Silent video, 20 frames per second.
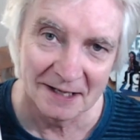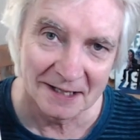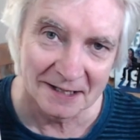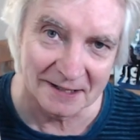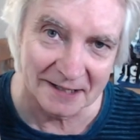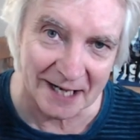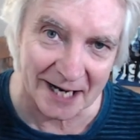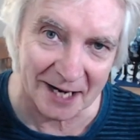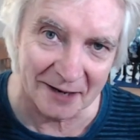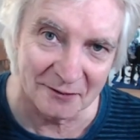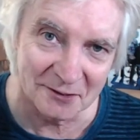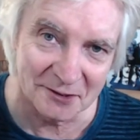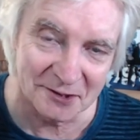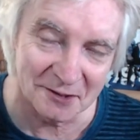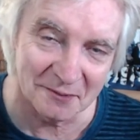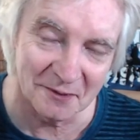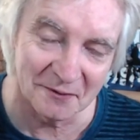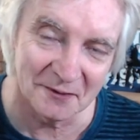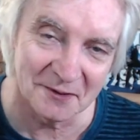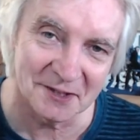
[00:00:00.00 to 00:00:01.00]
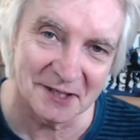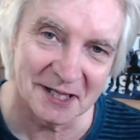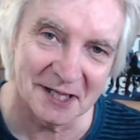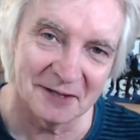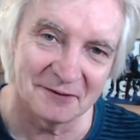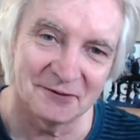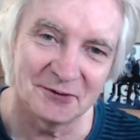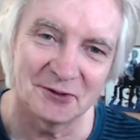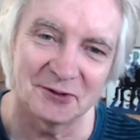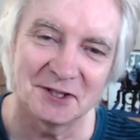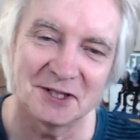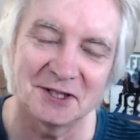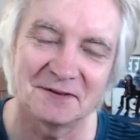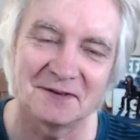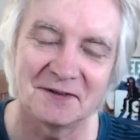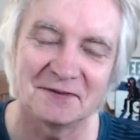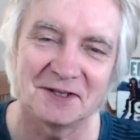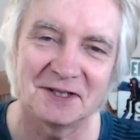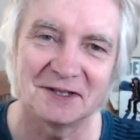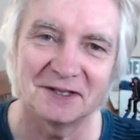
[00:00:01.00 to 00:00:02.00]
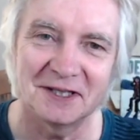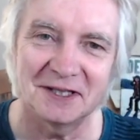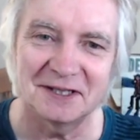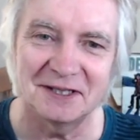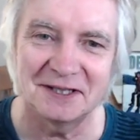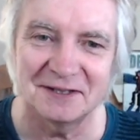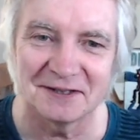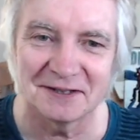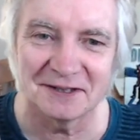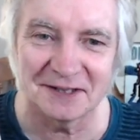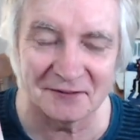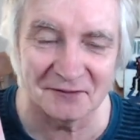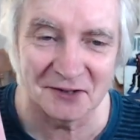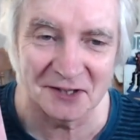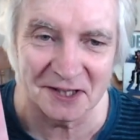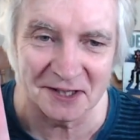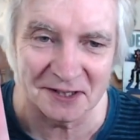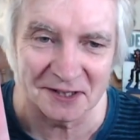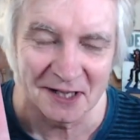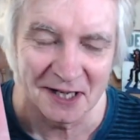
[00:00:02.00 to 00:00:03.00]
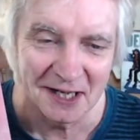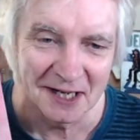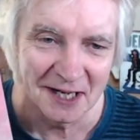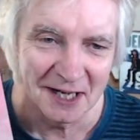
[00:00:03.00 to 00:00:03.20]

Now, with some of us in our 40s, 50s, 60s and 70s,